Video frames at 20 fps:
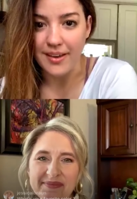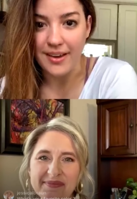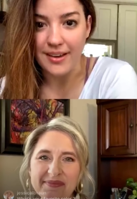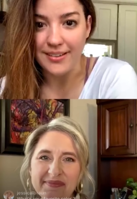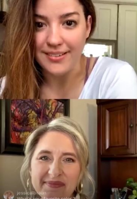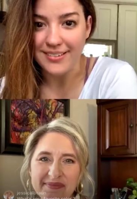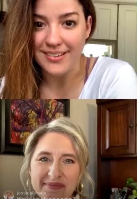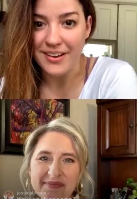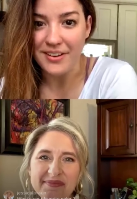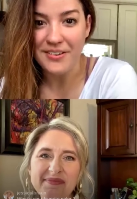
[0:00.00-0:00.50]

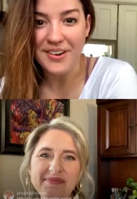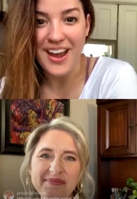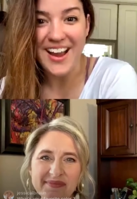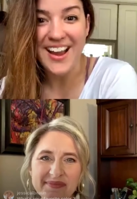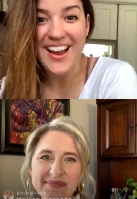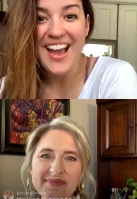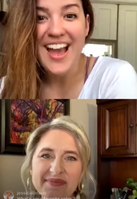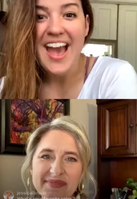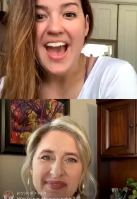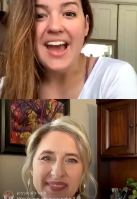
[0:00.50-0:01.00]
Speaker 1: Okay.
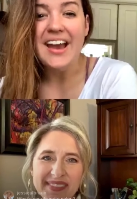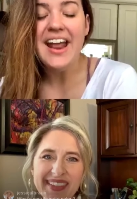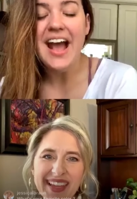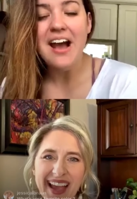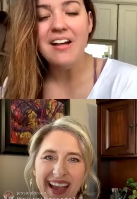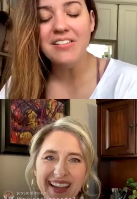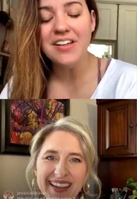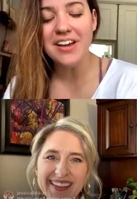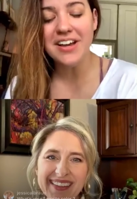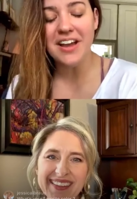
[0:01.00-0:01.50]
And how long
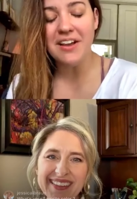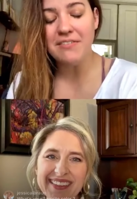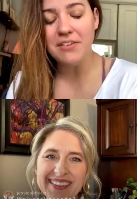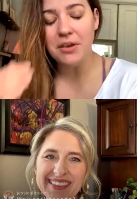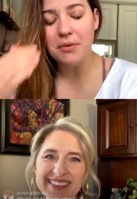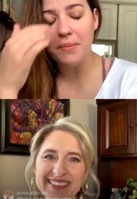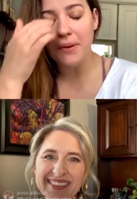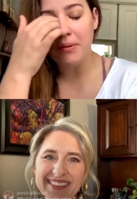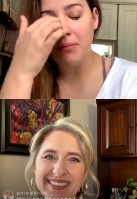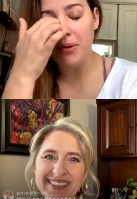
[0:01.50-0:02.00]
have you been
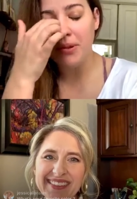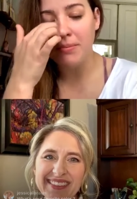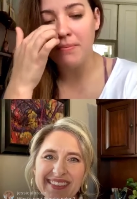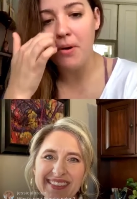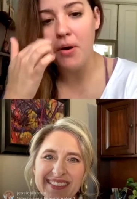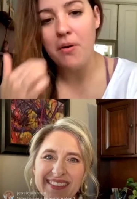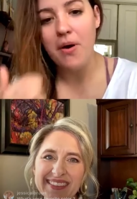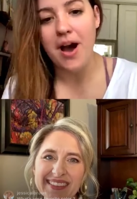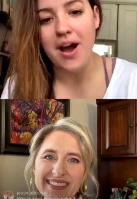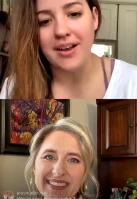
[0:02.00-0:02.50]
with Mohawk
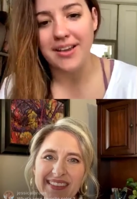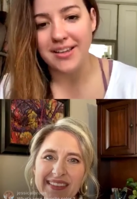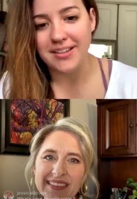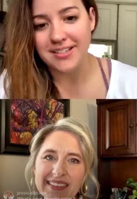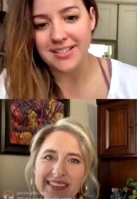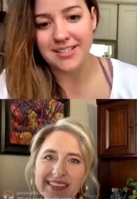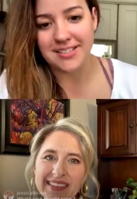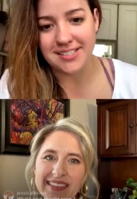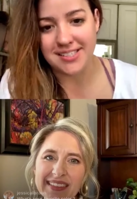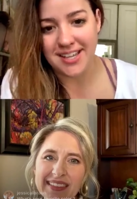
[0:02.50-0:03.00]
in
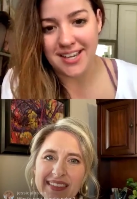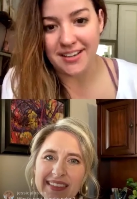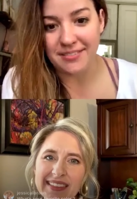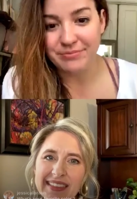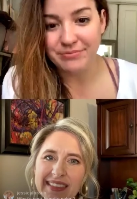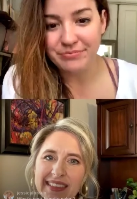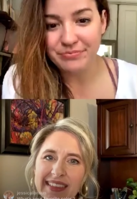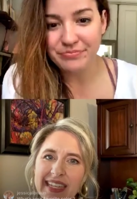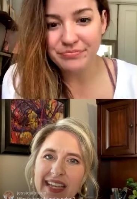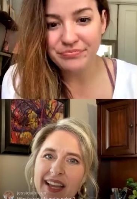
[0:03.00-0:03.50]
DC?
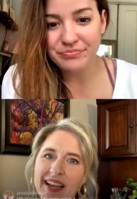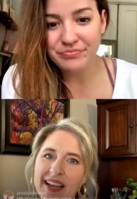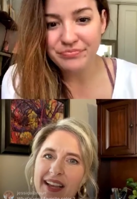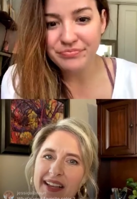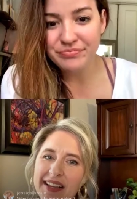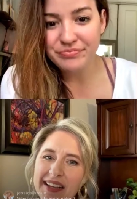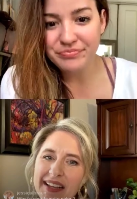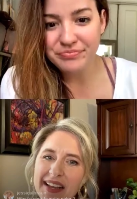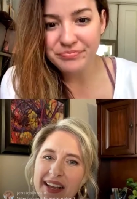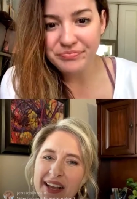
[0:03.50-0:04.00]

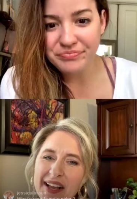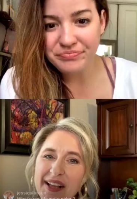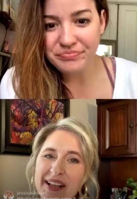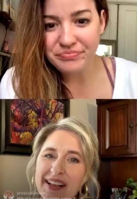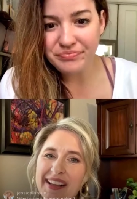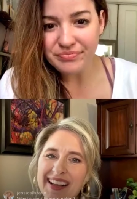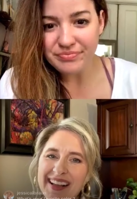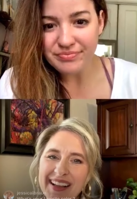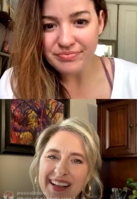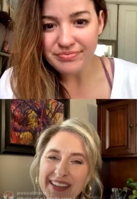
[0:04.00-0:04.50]
Speaker 2: Uh,
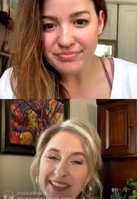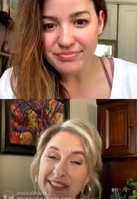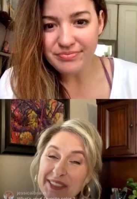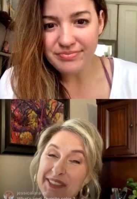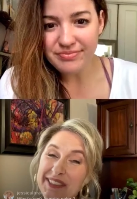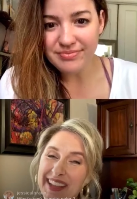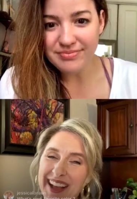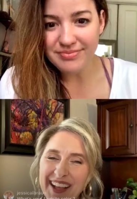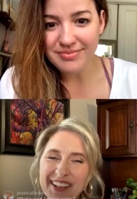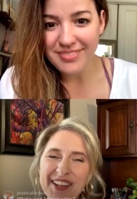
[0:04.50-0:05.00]
a
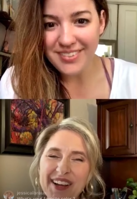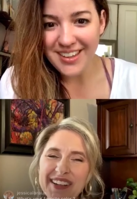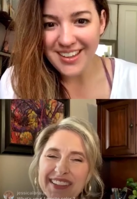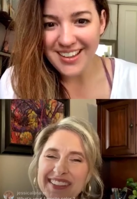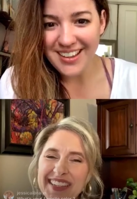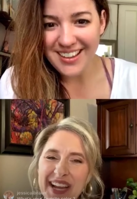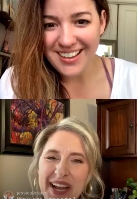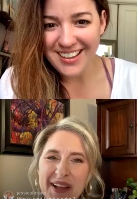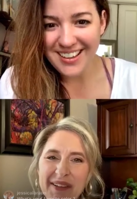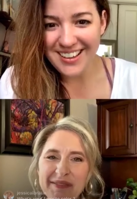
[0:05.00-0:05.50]
long time
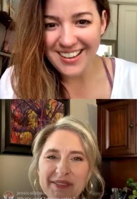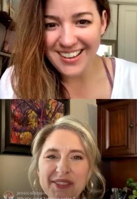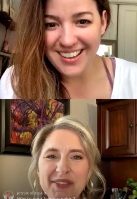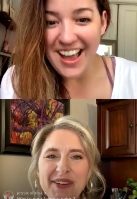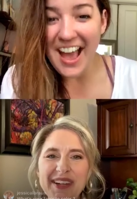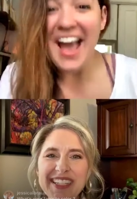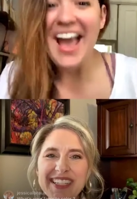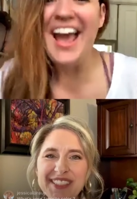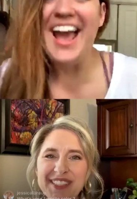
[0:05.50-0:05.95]
22 years